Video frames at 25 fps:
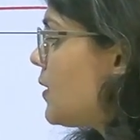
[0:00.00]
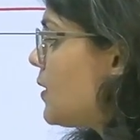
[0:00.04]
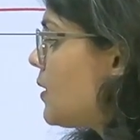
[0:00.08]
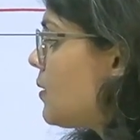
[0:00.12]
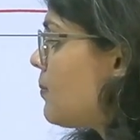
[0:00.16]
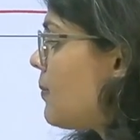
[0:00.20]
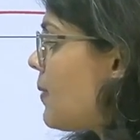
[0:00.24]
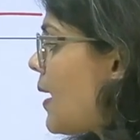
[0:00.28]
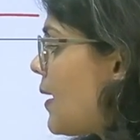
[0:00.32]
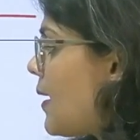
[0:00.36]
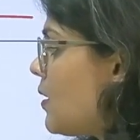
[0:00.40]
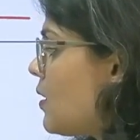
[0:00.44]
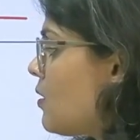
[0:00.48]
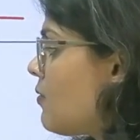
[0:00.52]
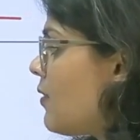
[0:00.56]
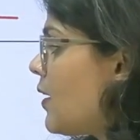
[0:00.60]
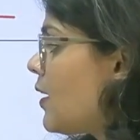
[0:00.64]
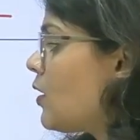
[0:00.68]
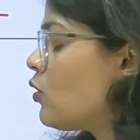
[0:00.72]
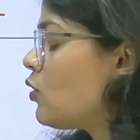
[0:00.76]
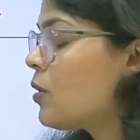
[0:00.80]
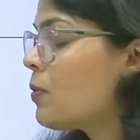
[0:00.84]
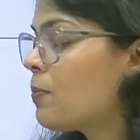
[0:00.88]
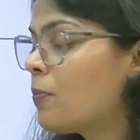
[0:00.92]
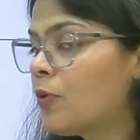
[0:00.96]
in a manner
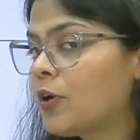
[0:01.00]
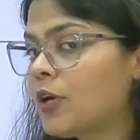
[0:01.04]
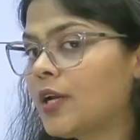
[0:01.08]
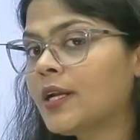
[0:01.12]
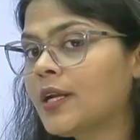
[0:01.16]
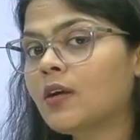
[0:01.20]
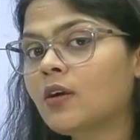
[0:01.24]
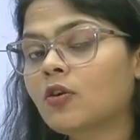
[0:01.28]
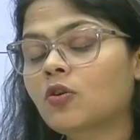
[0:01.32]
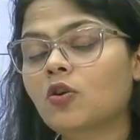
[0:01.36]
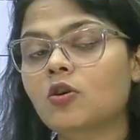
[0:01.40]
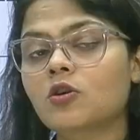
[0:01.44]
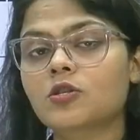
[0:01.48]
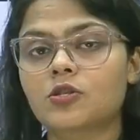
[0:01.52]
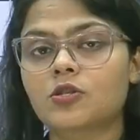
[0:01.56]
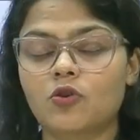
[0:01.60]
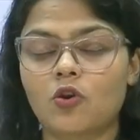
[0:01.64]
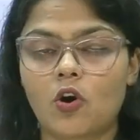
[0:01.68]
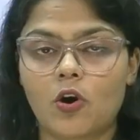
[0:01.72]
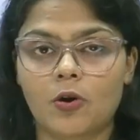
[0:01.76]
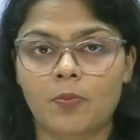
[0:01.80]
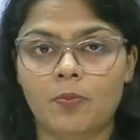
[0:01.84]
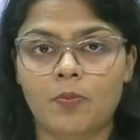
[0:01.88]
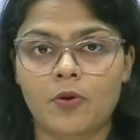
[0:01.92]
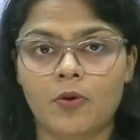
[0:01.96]
where you are putting across
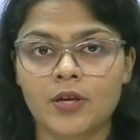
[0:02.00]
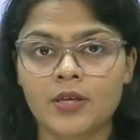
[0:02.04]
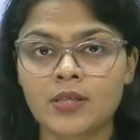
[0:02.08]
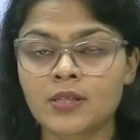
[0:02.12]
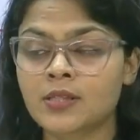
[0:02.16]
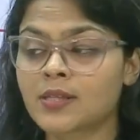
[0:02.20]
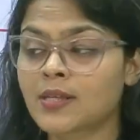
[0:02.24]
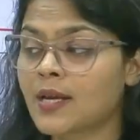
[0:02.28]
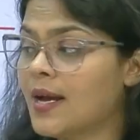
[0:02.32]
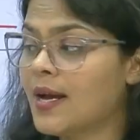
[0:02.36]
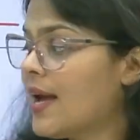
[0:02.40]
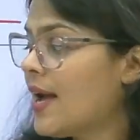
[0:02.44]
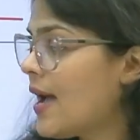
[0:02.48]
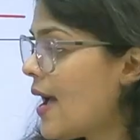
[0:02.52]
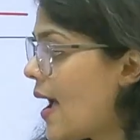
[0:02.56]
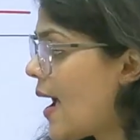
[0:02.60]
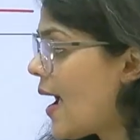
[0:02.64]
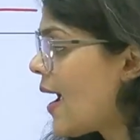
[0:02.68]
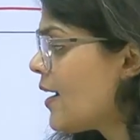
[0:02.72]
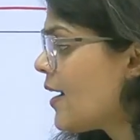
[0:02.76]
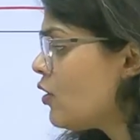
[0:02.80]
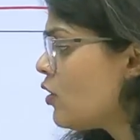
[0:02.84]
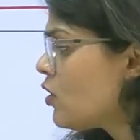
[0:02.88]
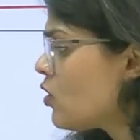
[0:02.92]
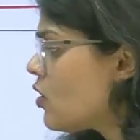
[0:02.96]
your points
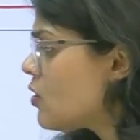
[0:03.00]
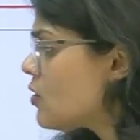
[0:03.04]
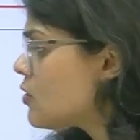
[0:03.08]
and you're